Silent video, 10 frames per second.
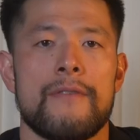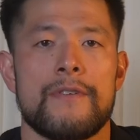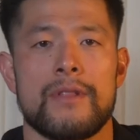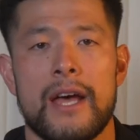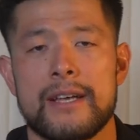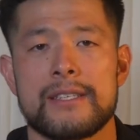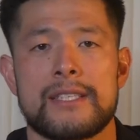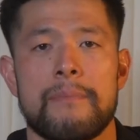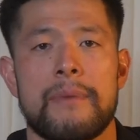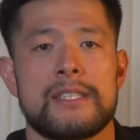If you'd like a
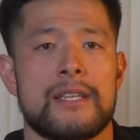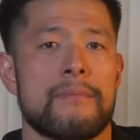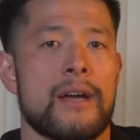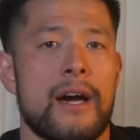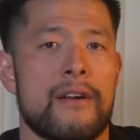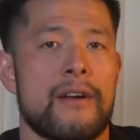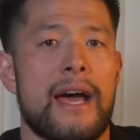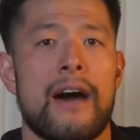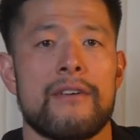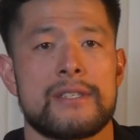step-by-step guide on
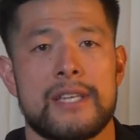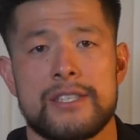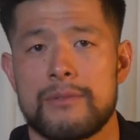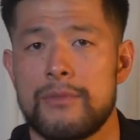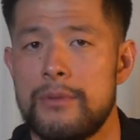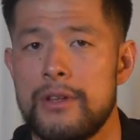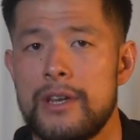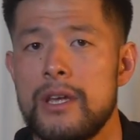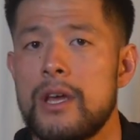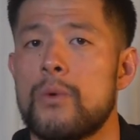how to assess your
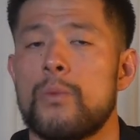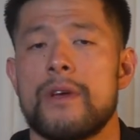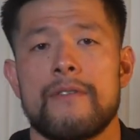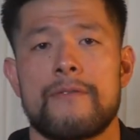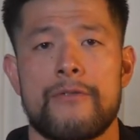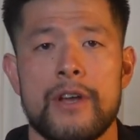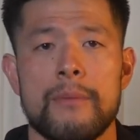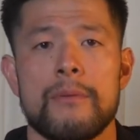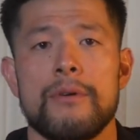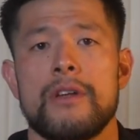mobility, we have a free
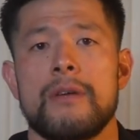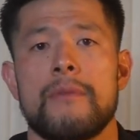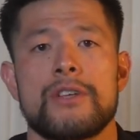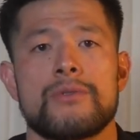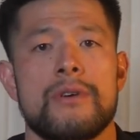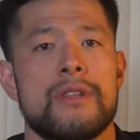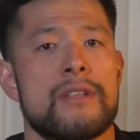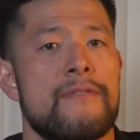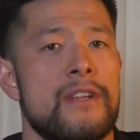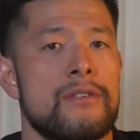mobility module in
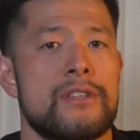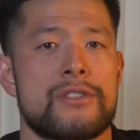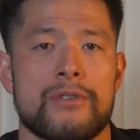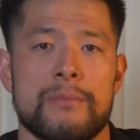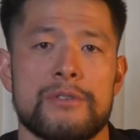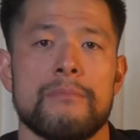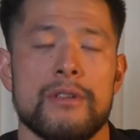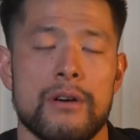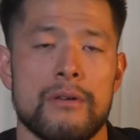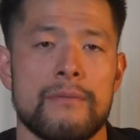the video description
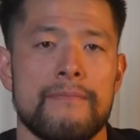below.